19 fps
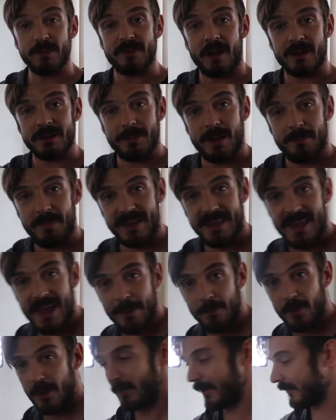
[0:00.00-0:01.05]
we talked about my
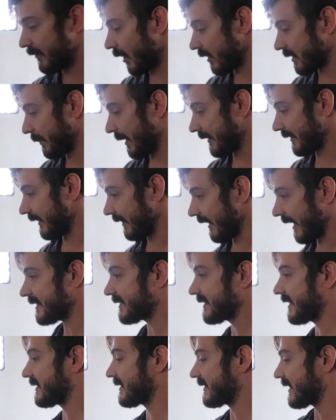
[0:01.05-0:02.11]
camera, we've talked about the
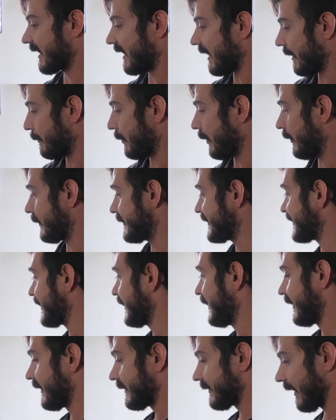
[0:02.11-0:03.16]
lenses, the gimbals,
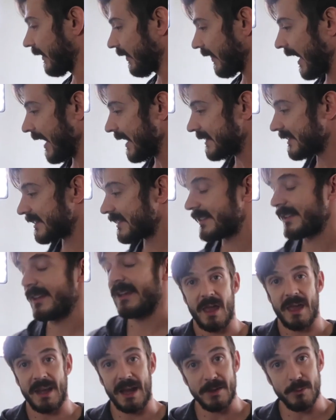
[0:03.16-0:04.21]
the lights,
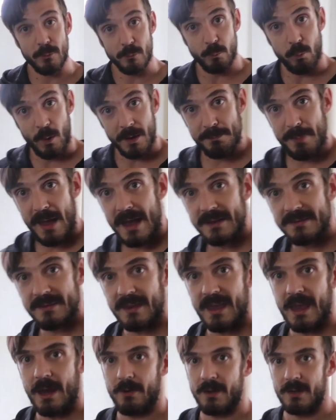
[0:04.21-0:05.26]
and I use one bag to
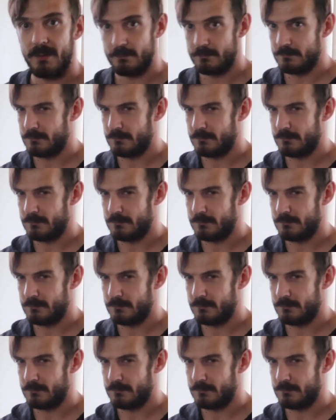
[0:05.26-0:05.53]
carry